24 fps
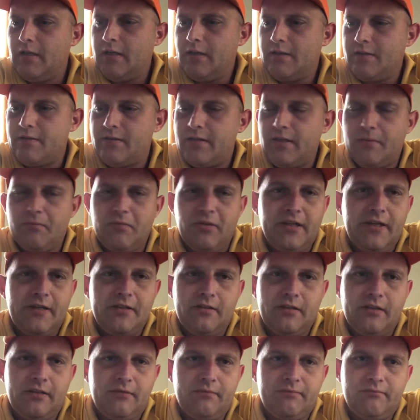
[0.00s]

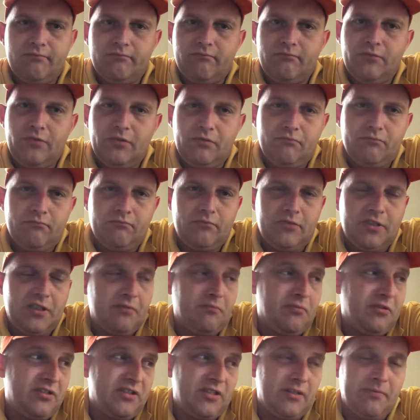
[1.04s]
Subleasing,
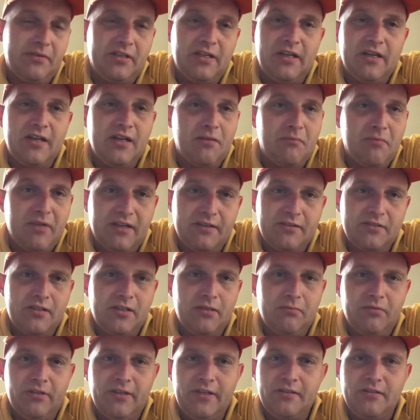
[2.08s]
put something in there about
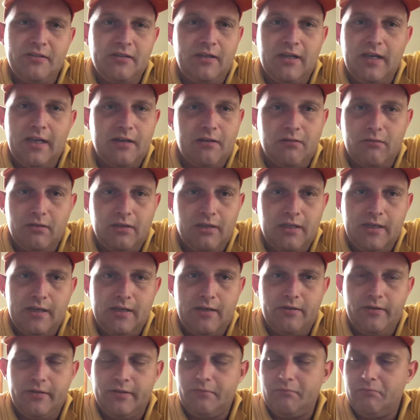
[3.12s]
subleasing. I don't
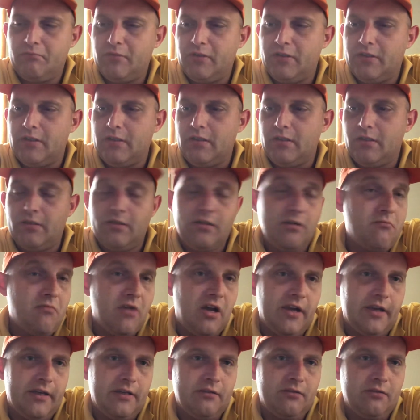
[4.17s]
allow it, but you
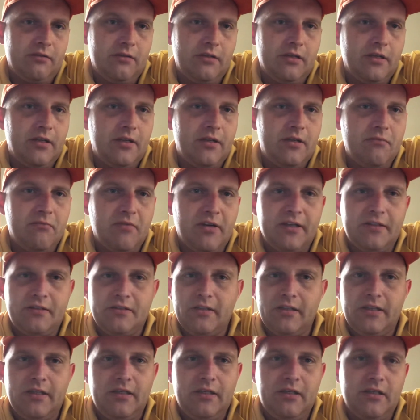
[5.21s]
might. You might
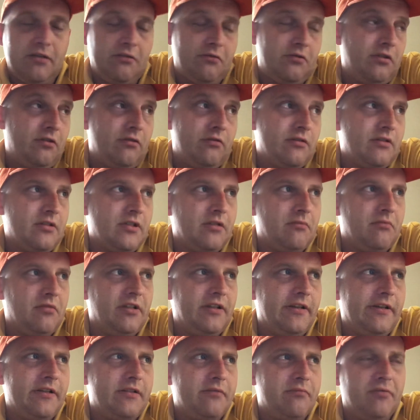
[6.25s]
say, yeah, well, you can
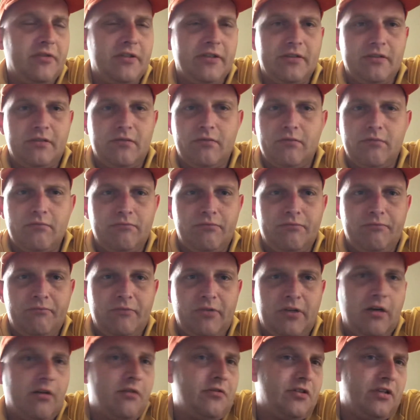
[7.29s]
sublease, but it's going to
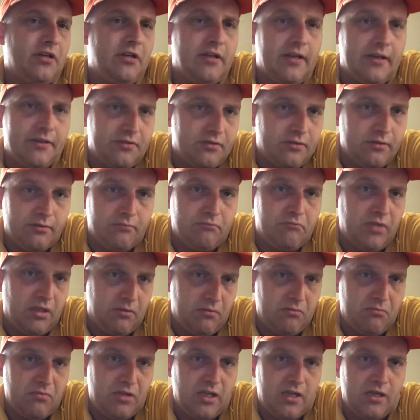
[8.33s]
cost you an extra blah blah
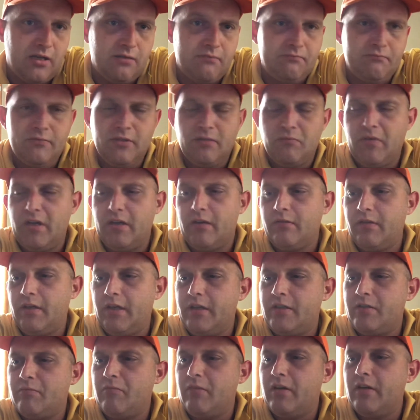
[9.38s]
blah amount
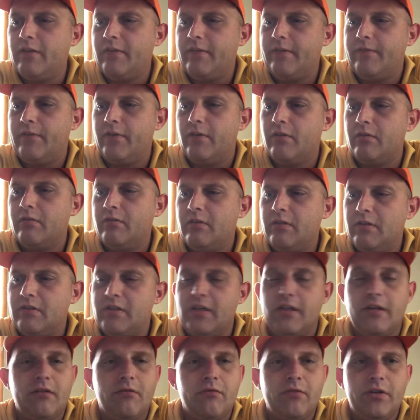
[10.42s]
each month if you're
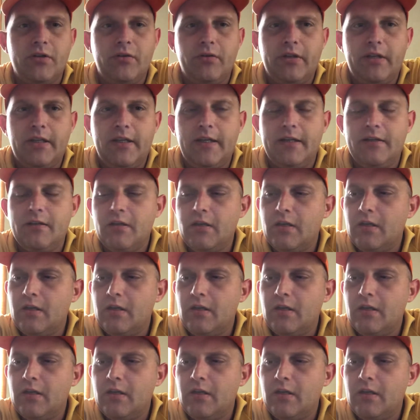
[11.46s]
intent on doing that.